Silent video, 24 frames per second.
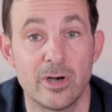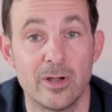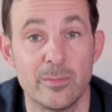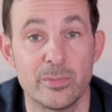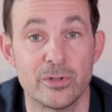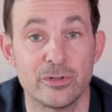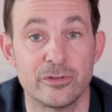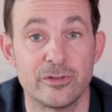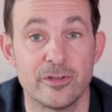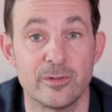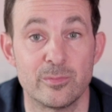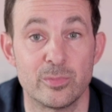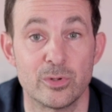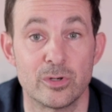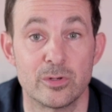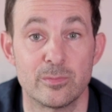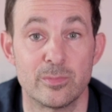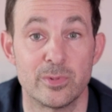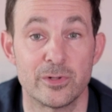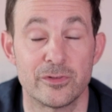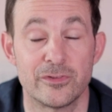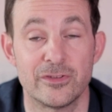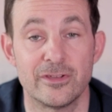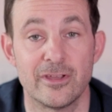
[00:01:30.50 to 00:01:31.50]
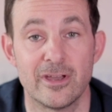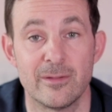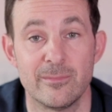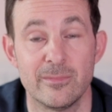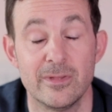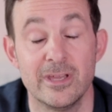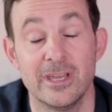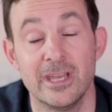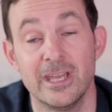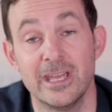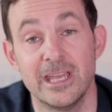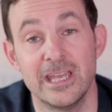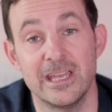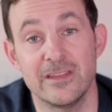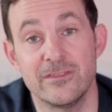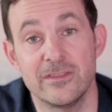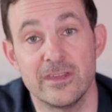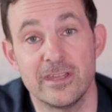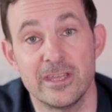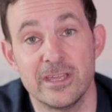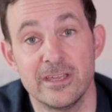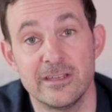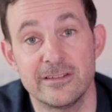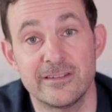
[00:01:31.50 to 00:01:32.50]
my boosted board, but in
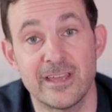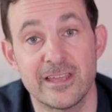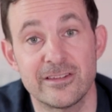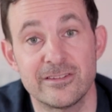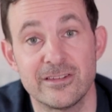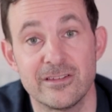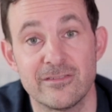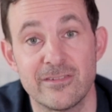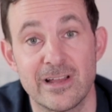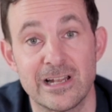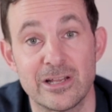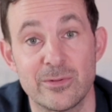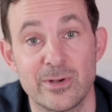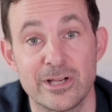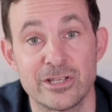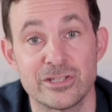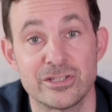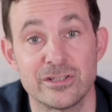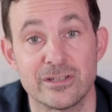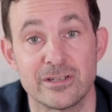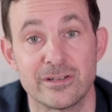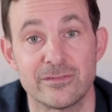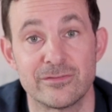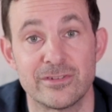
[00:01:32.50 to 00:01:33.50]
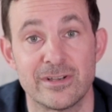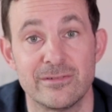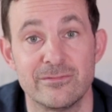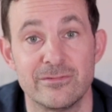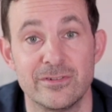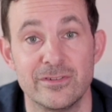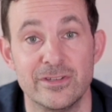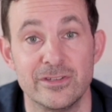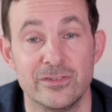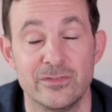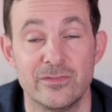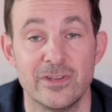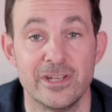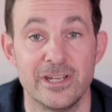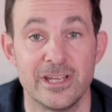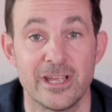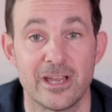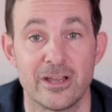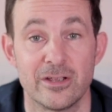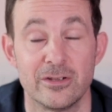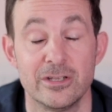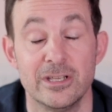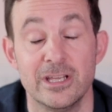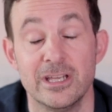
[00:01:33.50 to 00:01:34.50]
the test and evaluation that I've done for this
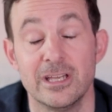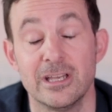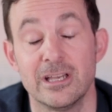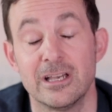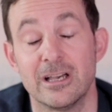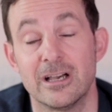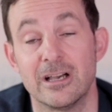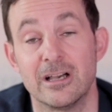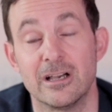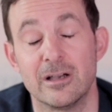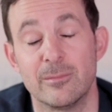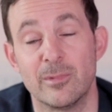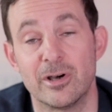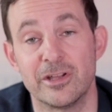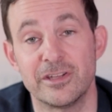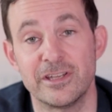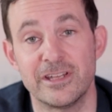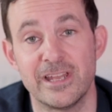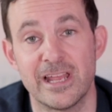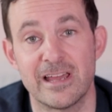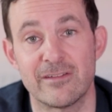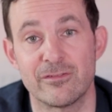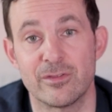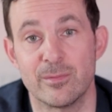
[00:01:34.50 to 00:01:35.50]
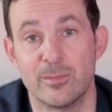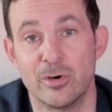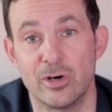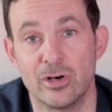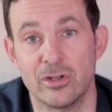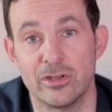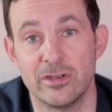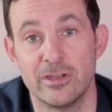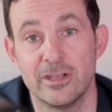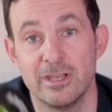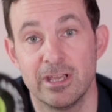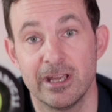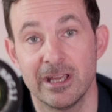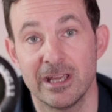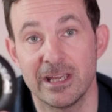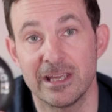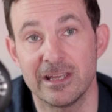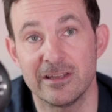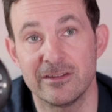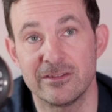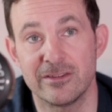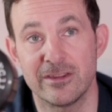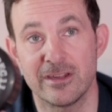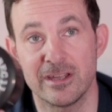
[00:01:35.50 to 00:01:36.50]
video, I didn't have them on,
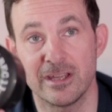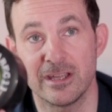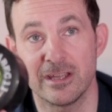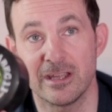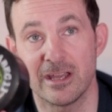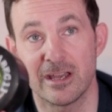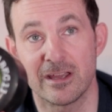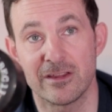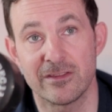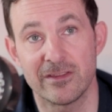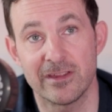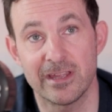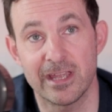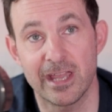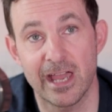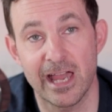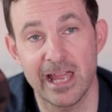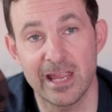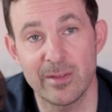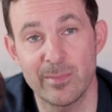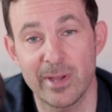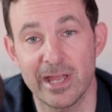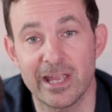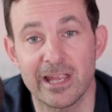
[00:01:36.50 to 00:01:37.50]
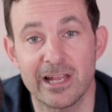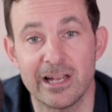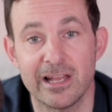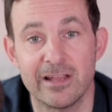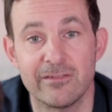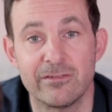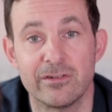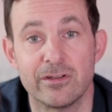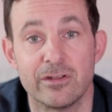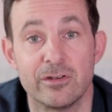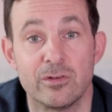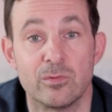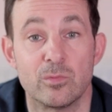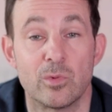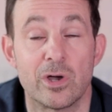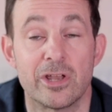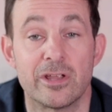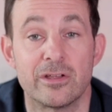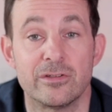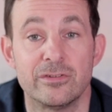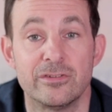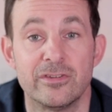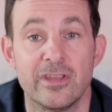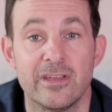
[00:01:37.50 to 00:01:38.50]
is the ABEC 11
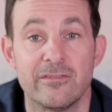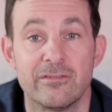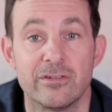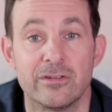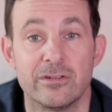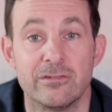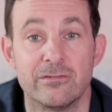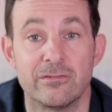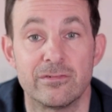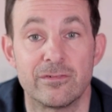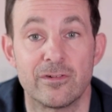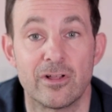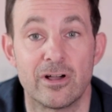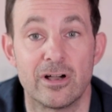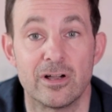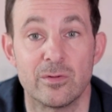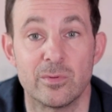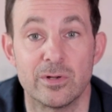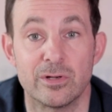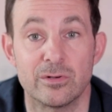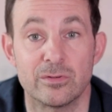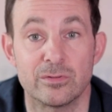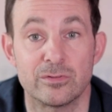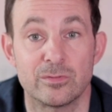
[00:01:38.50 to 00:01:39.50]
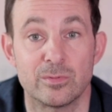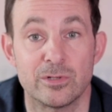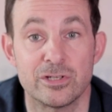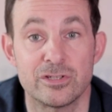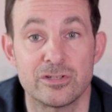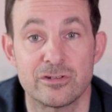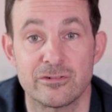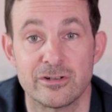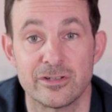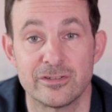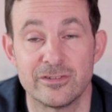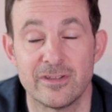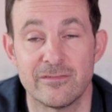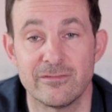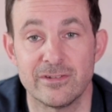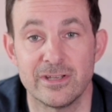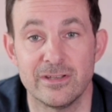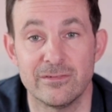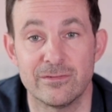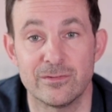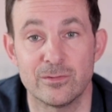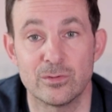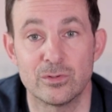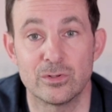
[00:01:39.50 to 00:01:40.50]
107 flywheels, which are a
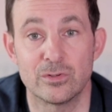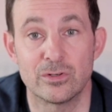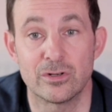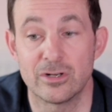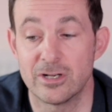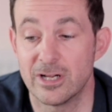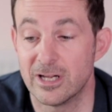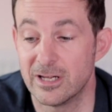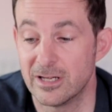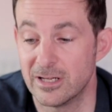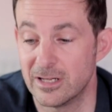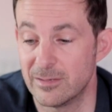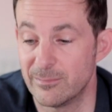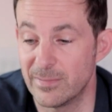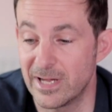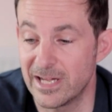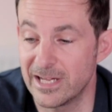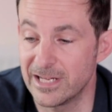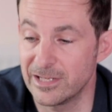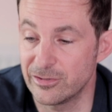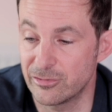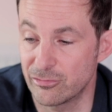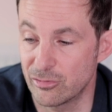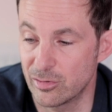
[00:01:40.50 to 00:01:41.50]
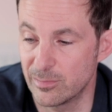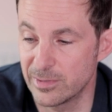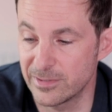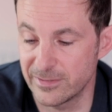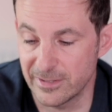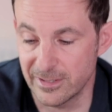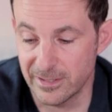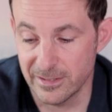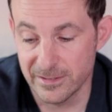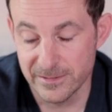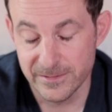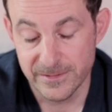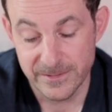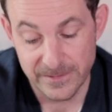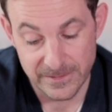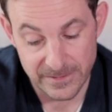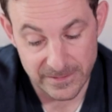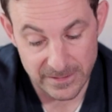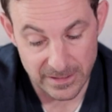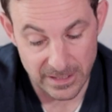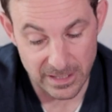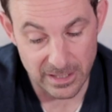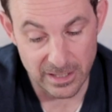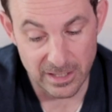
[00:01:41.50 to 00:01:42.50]
74A durometer,
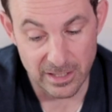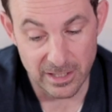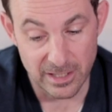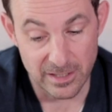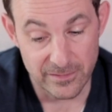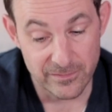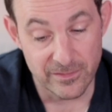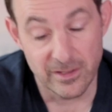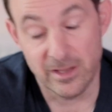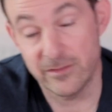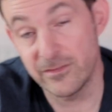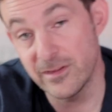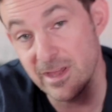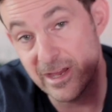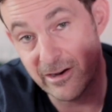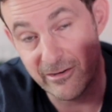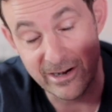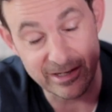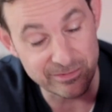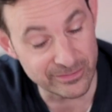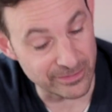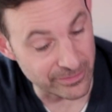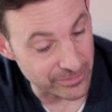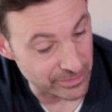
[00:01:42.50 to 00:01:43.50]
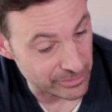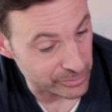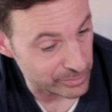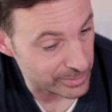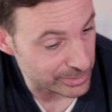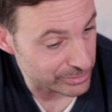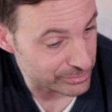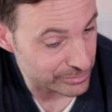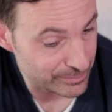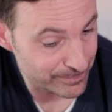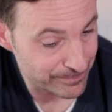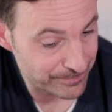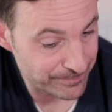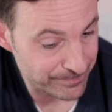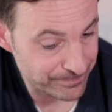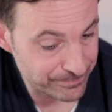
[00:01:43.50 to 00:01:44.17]
and they're excellent, those wheels.